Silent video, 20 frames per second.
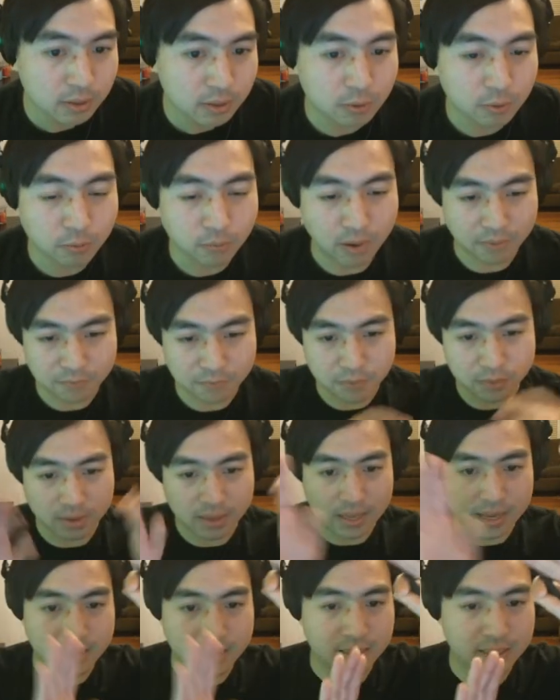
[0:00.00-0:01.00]
your right foot
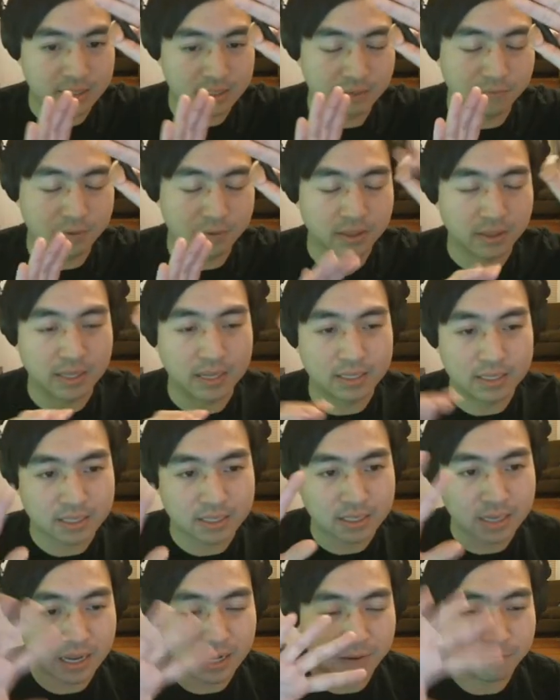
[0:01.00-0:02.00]
then is the foot that's
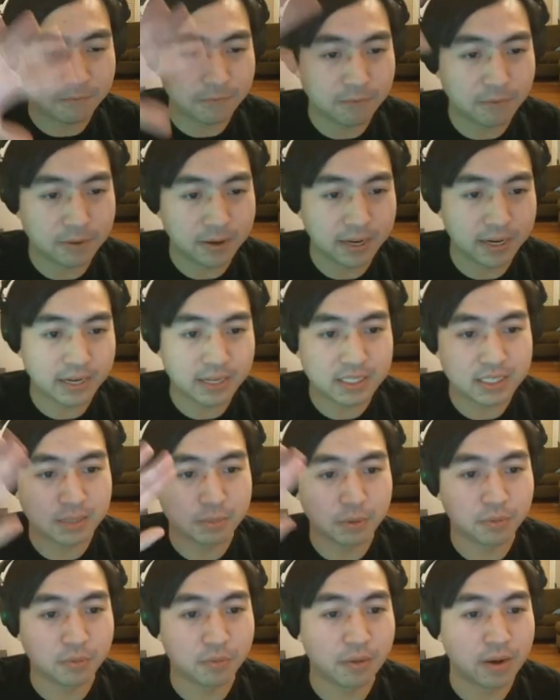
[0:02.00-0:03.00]
kind of free to
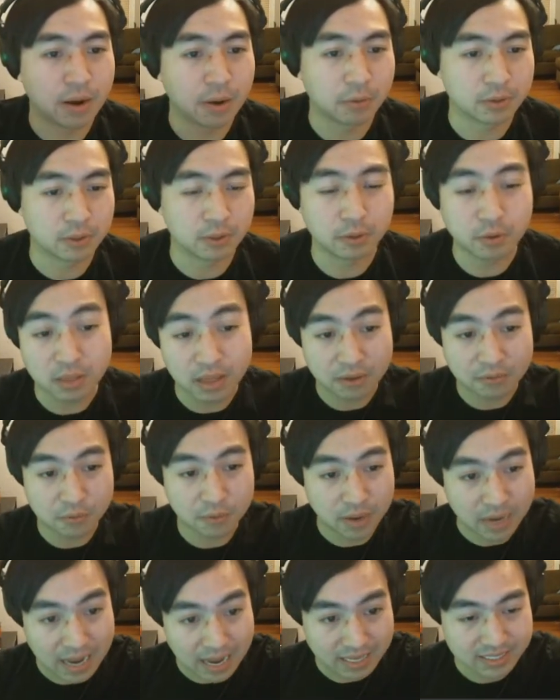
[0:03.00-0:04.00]
move around. Your left
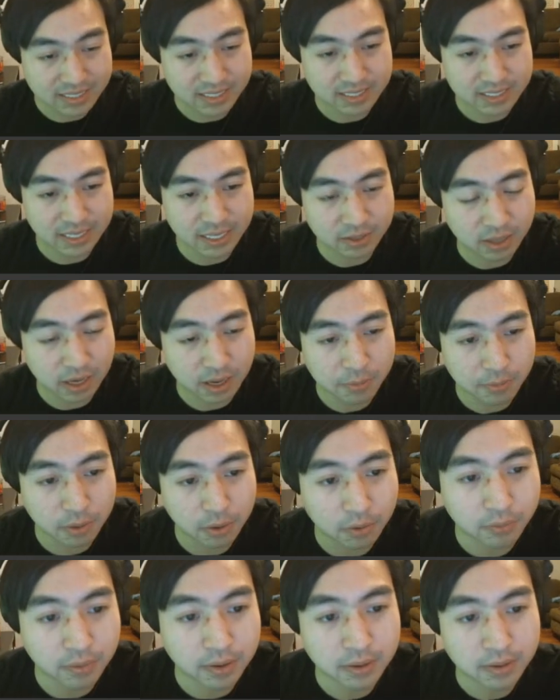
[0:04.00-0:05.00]
foot has to stay on the up
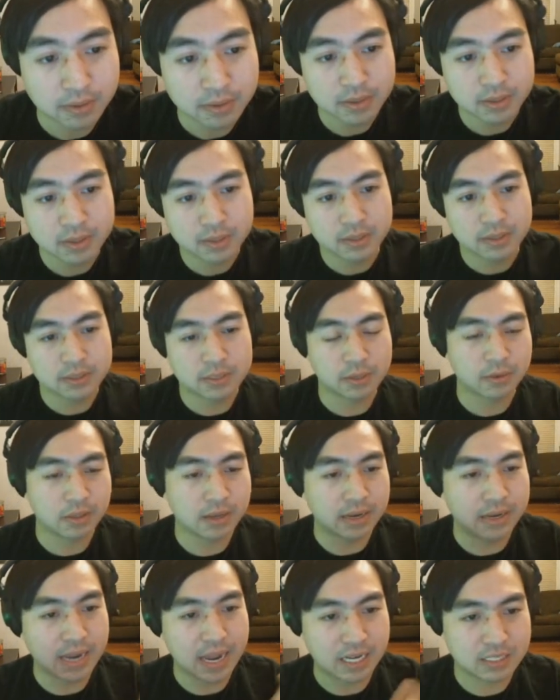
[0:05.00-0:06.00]
arrow, right? So the
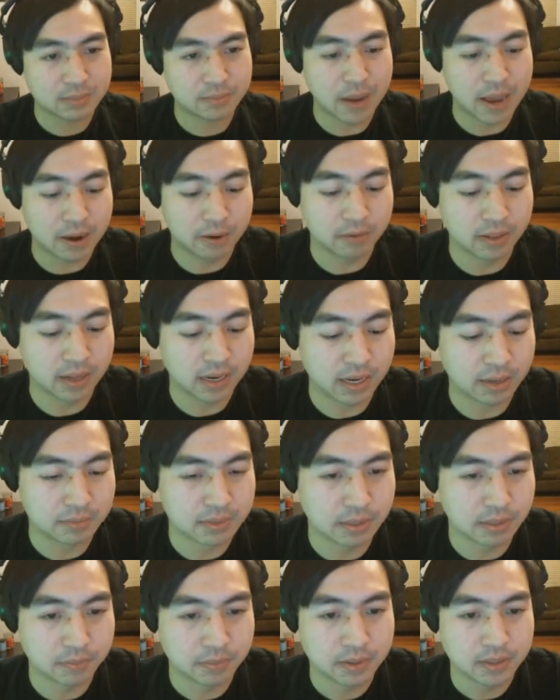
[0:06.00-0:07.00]
next pattern that comes
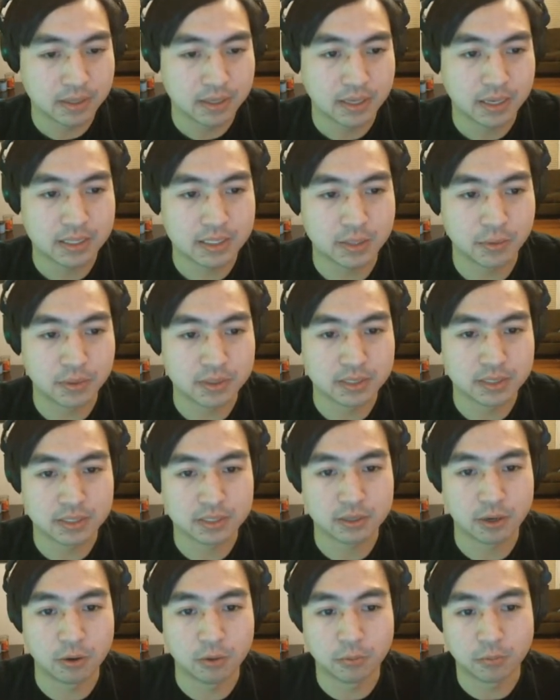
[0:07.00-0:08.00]
up is going to
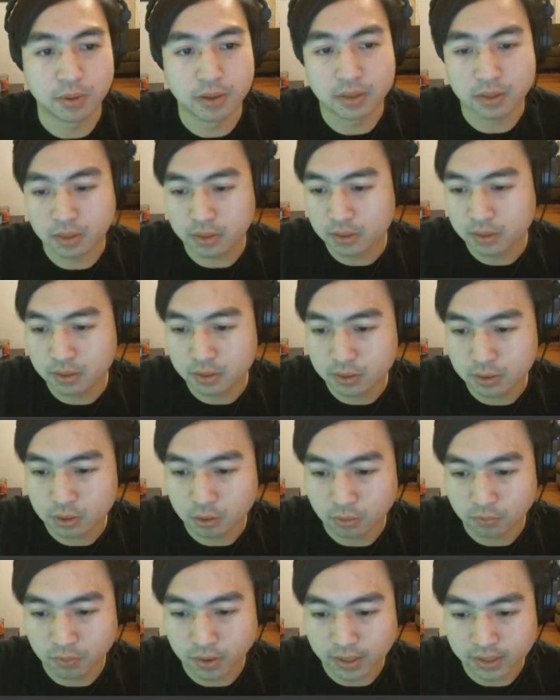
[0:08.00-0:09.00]
start with
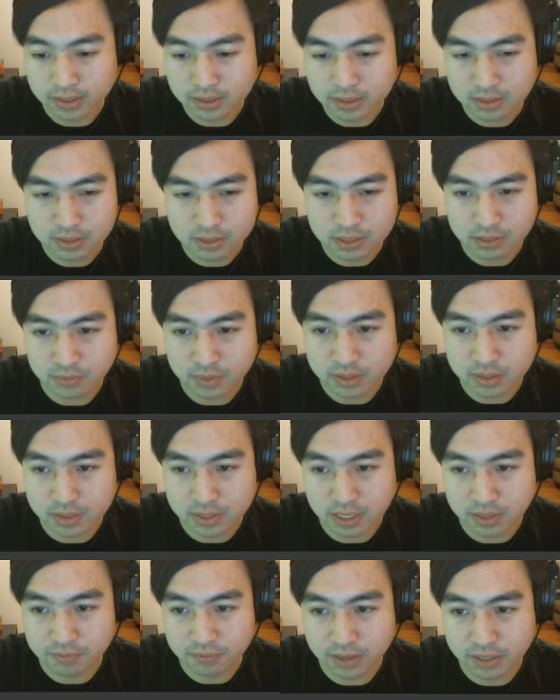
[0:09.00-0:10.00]
your right. So if we
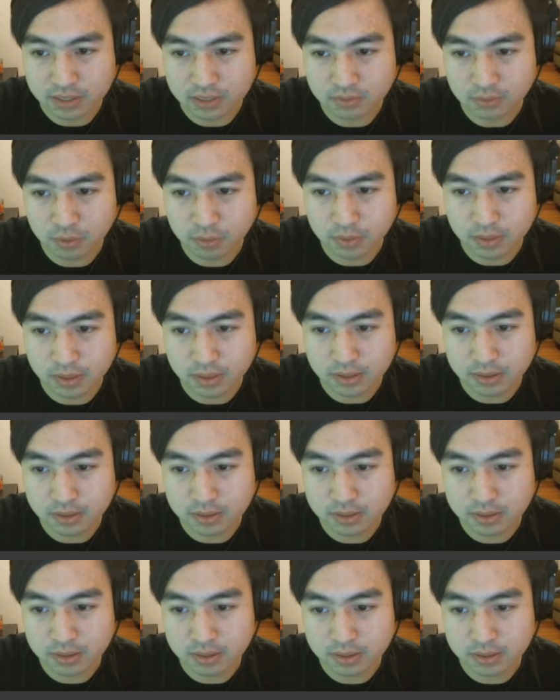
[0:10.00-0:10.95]
just advance forward here,